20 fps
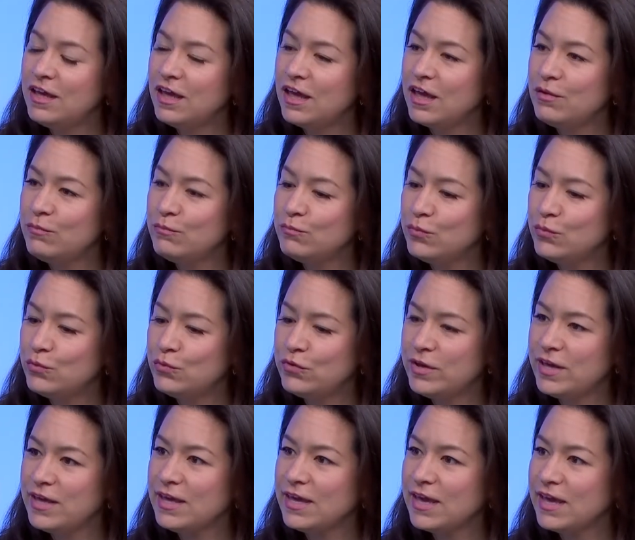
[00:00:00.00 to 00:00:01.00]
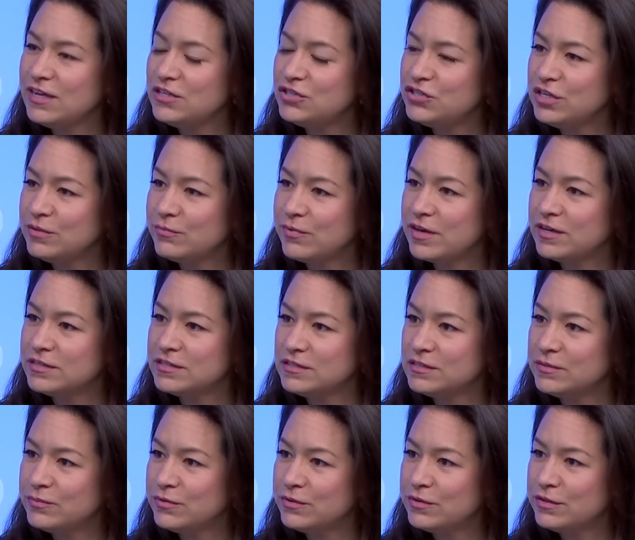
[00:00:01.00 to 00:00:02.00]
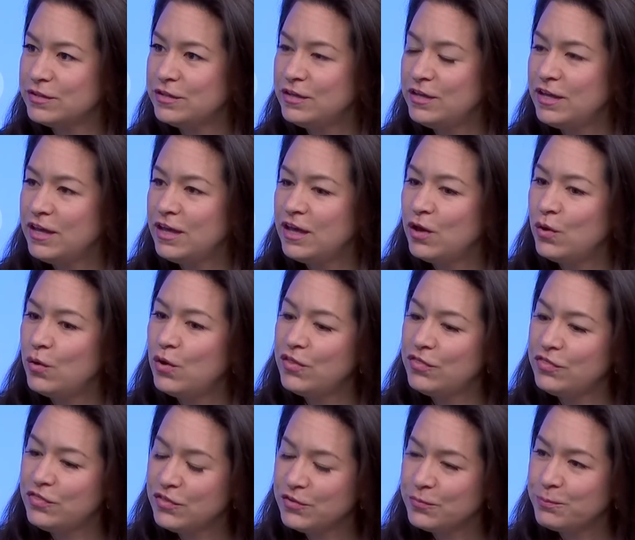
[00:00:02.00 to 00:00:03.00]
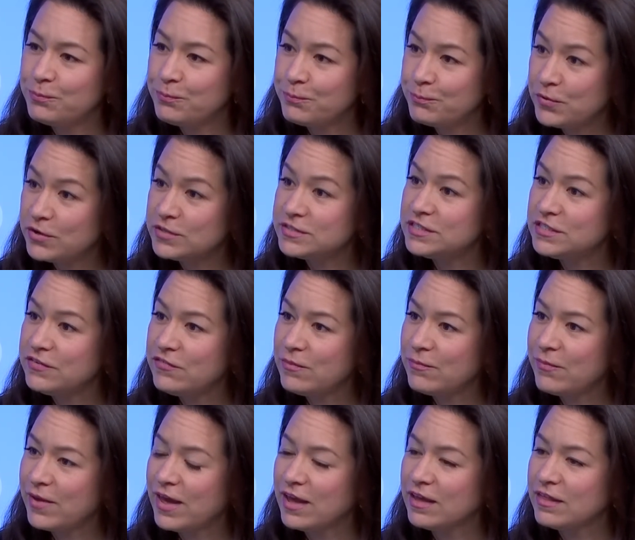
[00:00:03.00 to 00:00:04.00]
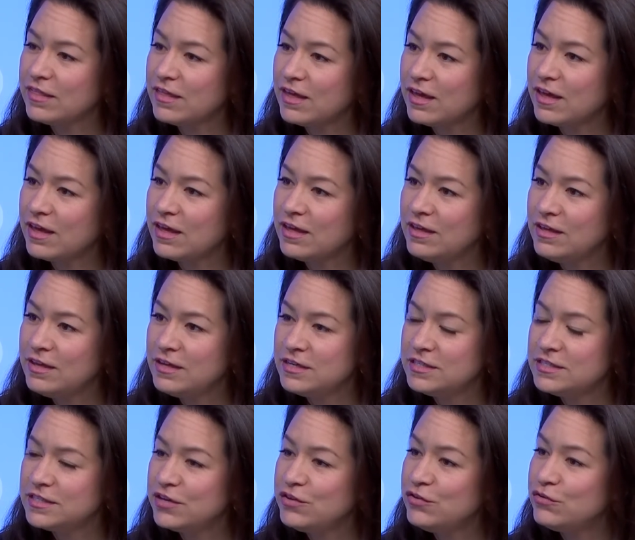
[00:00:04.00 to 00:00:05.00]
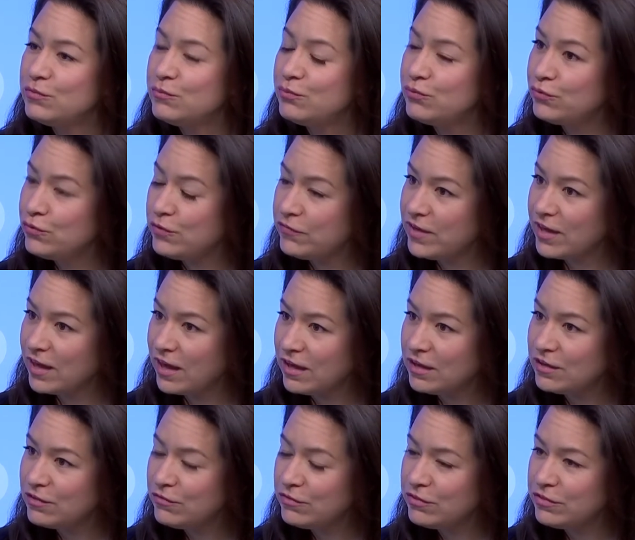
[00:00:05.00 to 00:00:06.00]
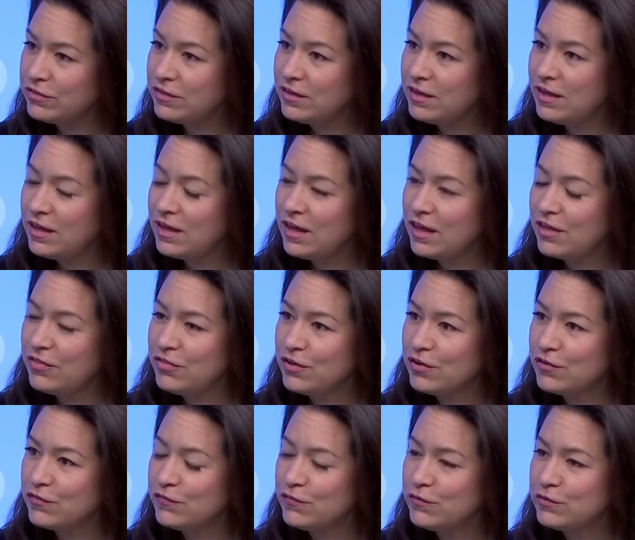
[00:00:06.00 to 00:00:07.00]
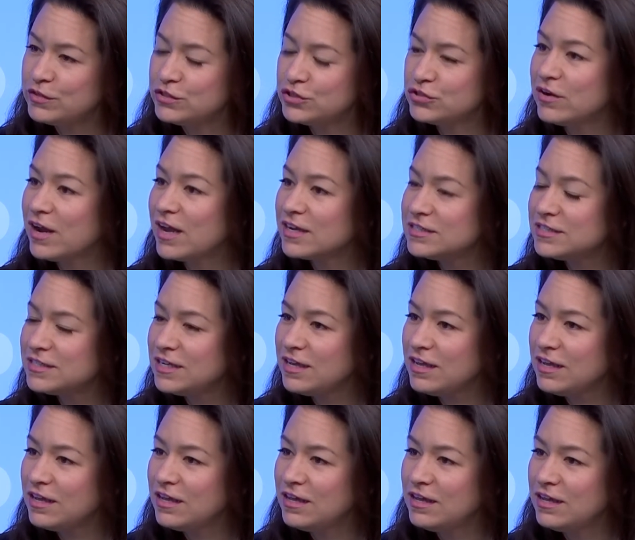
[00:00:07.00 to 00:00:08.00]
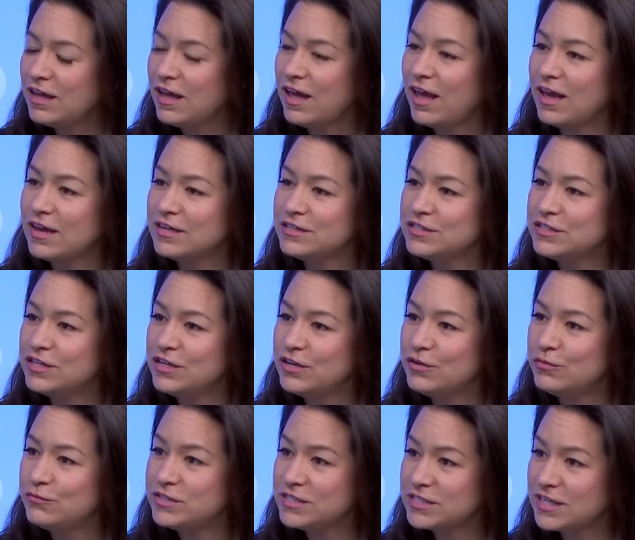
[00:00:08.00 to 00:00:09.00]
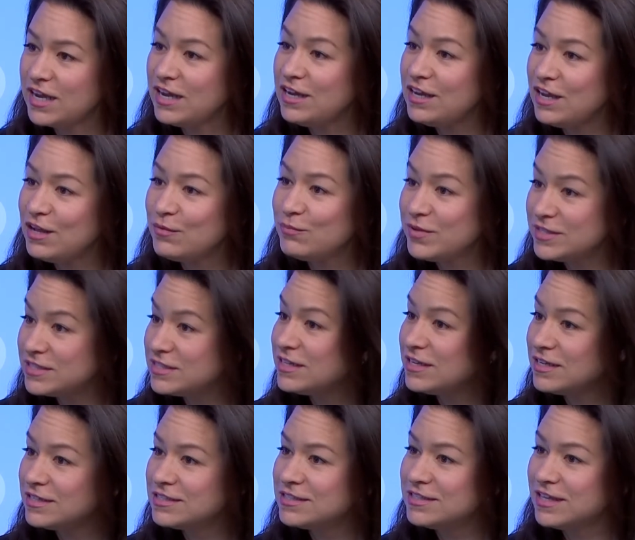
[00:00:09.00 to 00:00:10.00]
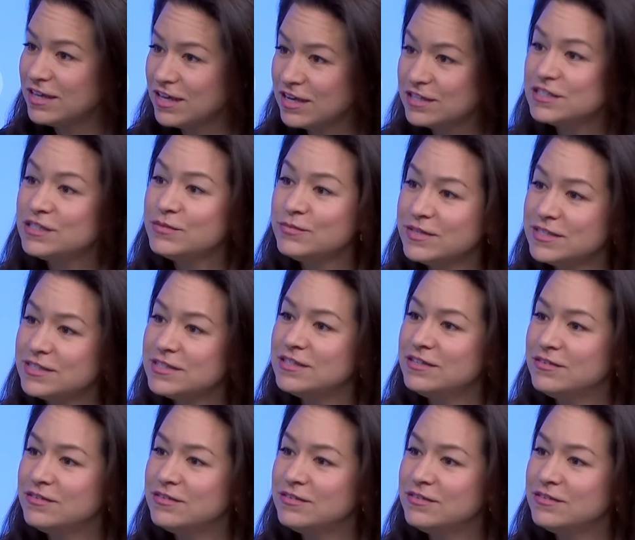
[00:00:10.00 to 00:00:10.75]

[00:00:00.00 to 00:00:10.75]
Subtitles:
and more engaging and personable, the positive impact there is that you're improving health and therefore attracting and retaining business and customers.